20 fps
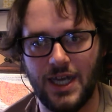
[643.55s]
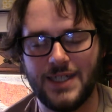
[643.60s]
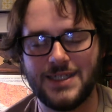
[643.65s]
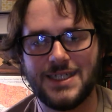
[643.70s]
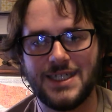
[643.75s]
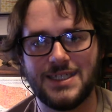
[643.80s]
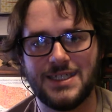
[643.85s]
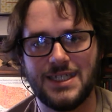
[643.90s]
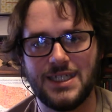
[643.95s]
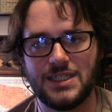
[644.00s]
has
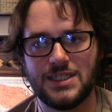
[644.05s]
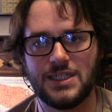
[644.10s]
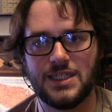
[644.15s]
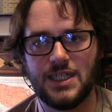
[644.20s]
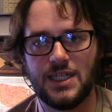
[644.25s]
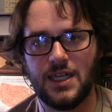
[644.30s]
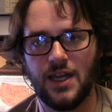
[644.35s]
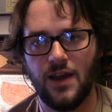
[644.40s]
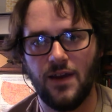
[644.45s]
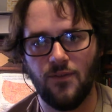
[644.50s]

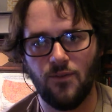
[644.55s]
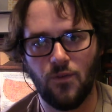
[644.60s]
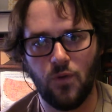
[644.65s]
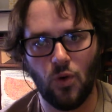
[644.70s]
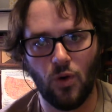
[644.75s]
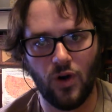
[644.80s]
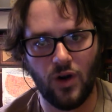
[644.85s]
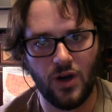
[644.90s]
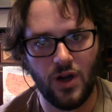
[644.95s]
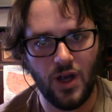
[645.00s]
existed
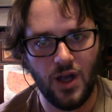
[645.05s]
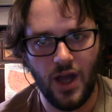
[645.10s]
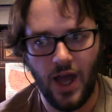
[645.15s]
for